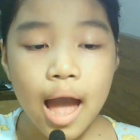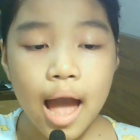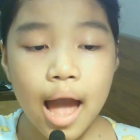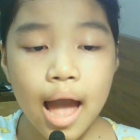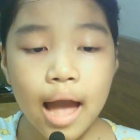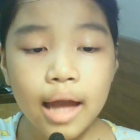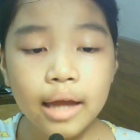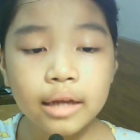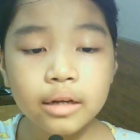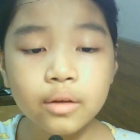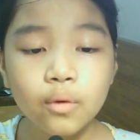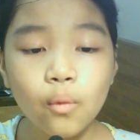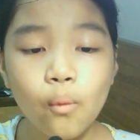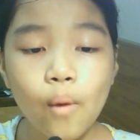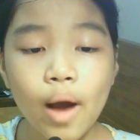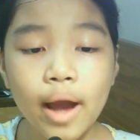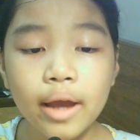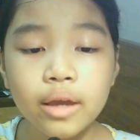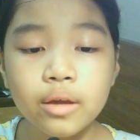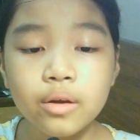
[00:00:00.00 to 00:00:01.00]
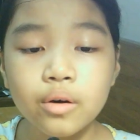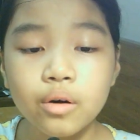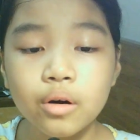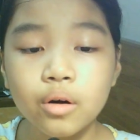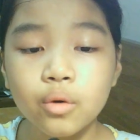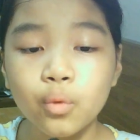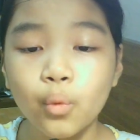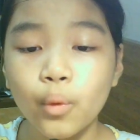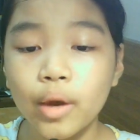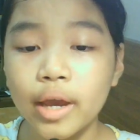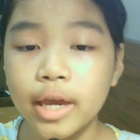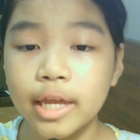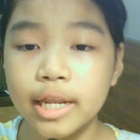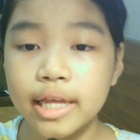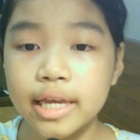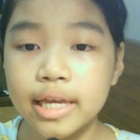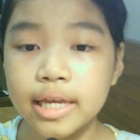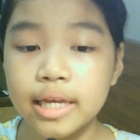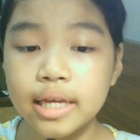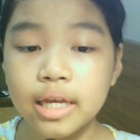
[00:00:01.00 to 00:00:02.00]
And while you're
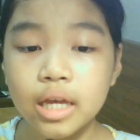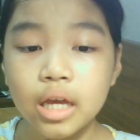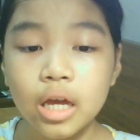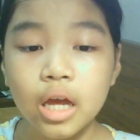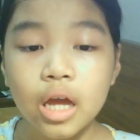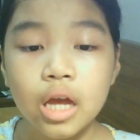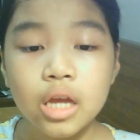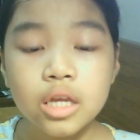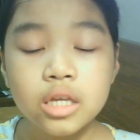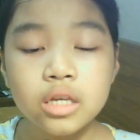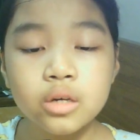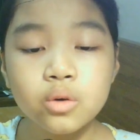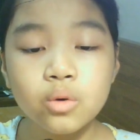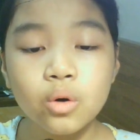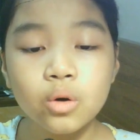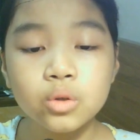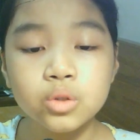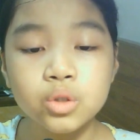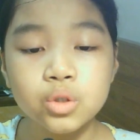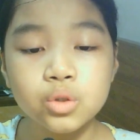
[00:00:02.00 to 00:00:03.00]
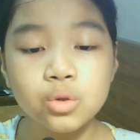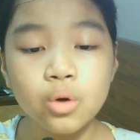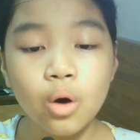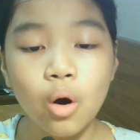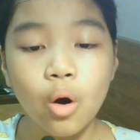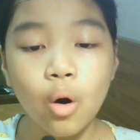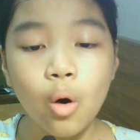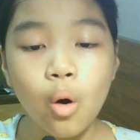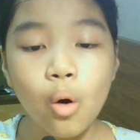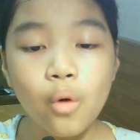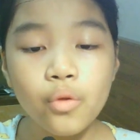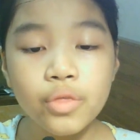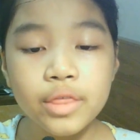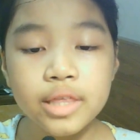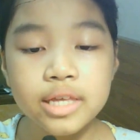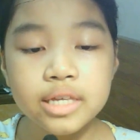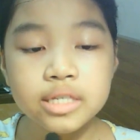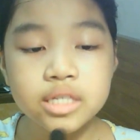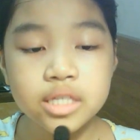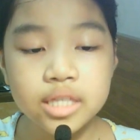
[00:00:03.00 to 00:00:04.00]
waiting, you do all
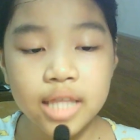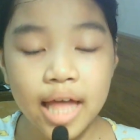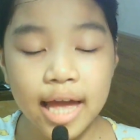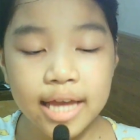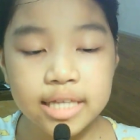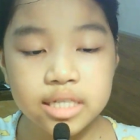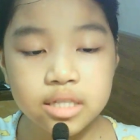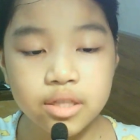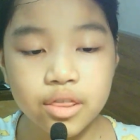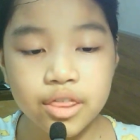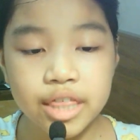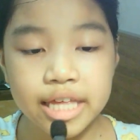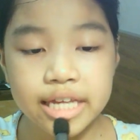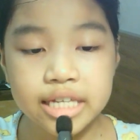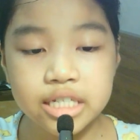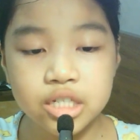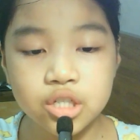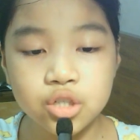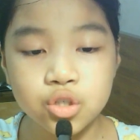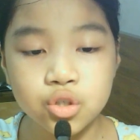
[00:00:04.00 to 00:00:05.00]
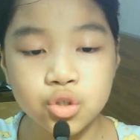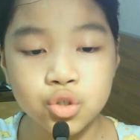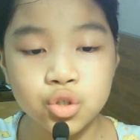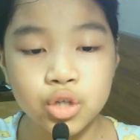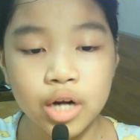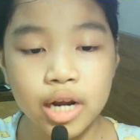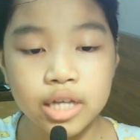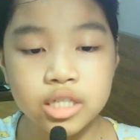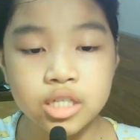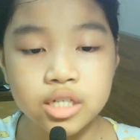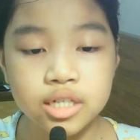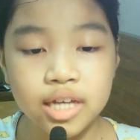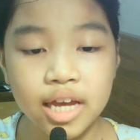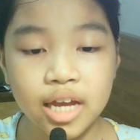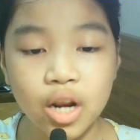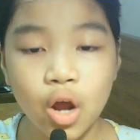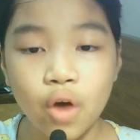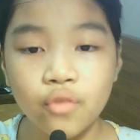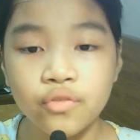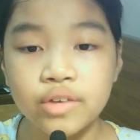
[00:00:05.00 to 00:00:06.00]
these nice things to try to
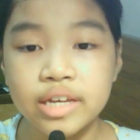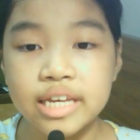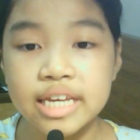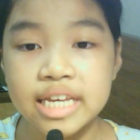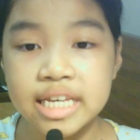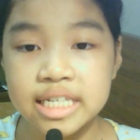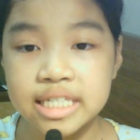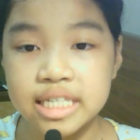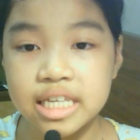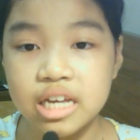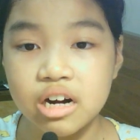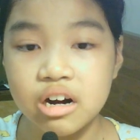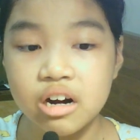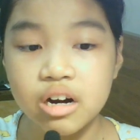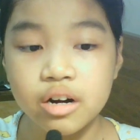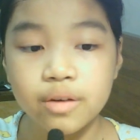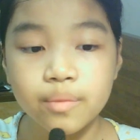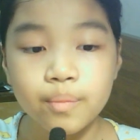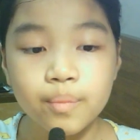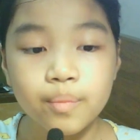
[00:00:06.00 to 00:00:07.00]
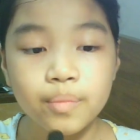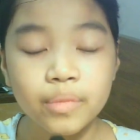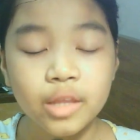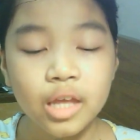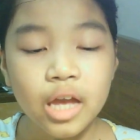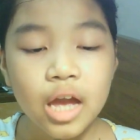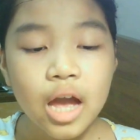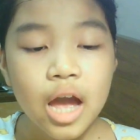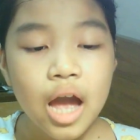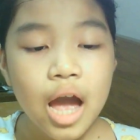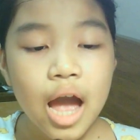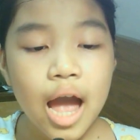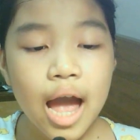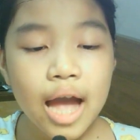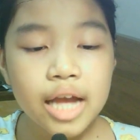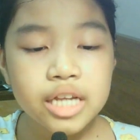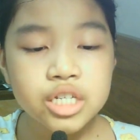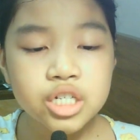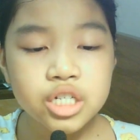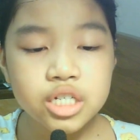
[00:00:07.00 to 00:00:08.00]
get off easier.
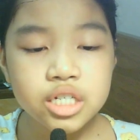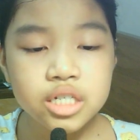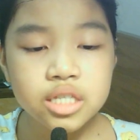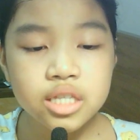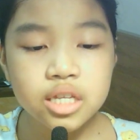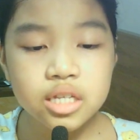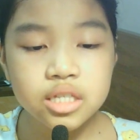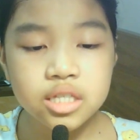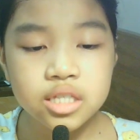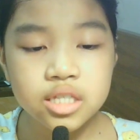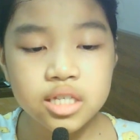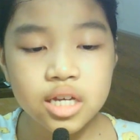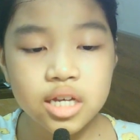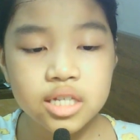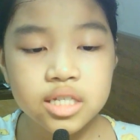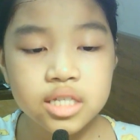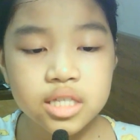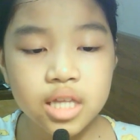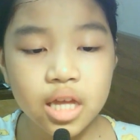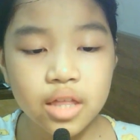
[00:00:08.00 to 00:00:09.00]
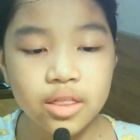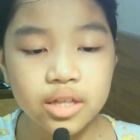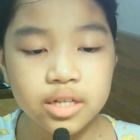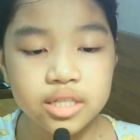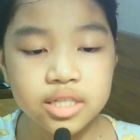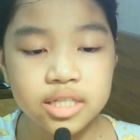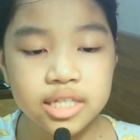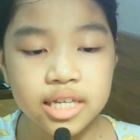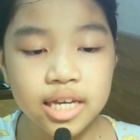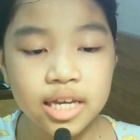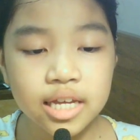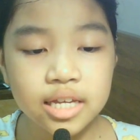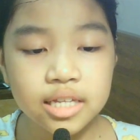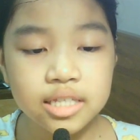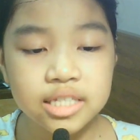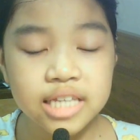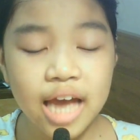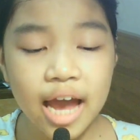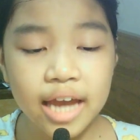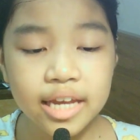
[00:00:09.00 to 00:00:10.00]
I just dust the
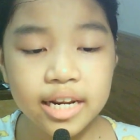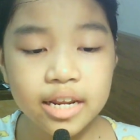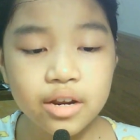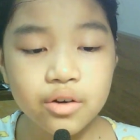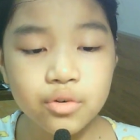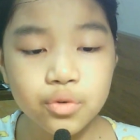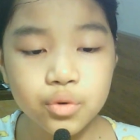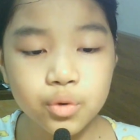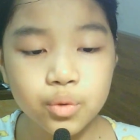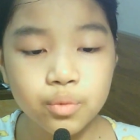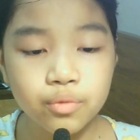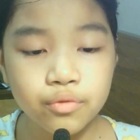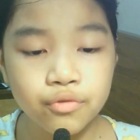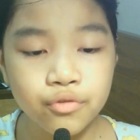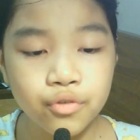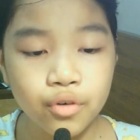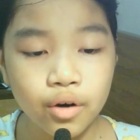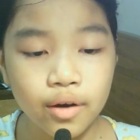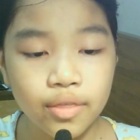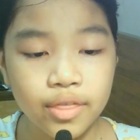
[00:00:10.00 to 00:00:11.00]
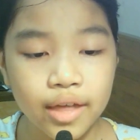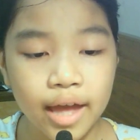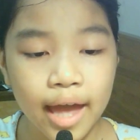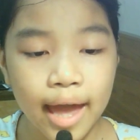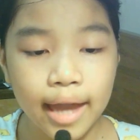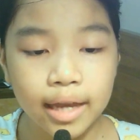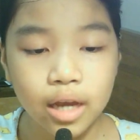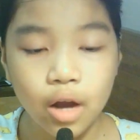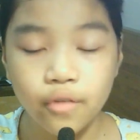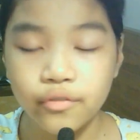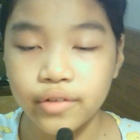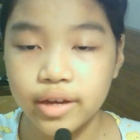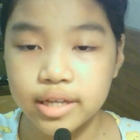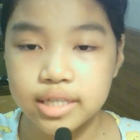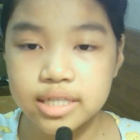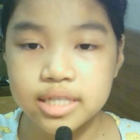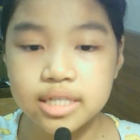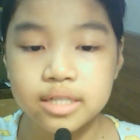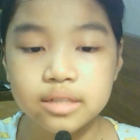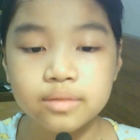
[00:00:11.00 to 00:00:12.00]
dining room for the heck of
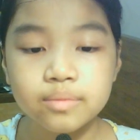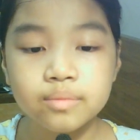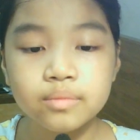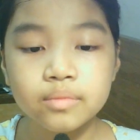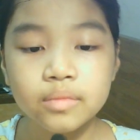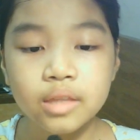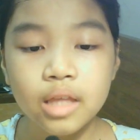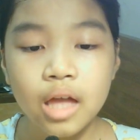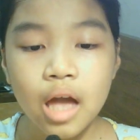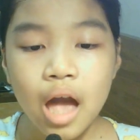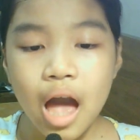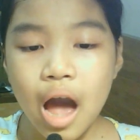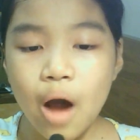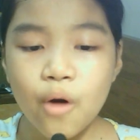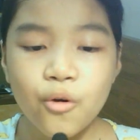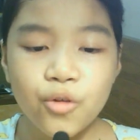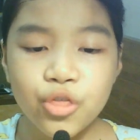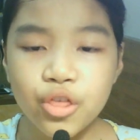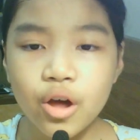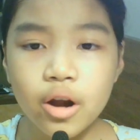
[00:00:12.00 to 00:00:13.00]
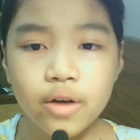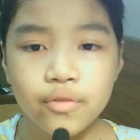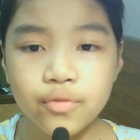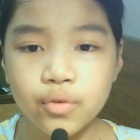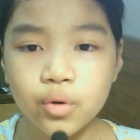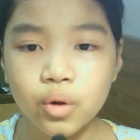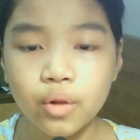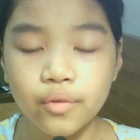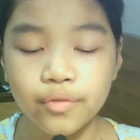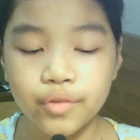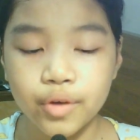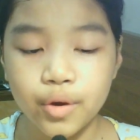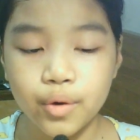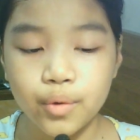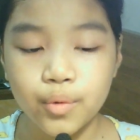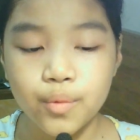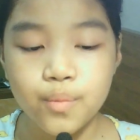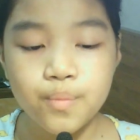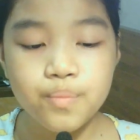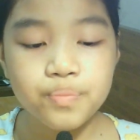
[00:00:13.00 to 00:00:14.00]
it. How thoughtful of
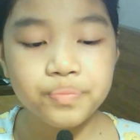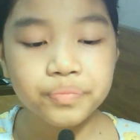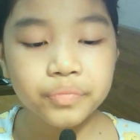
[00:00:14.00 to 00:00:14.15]
you.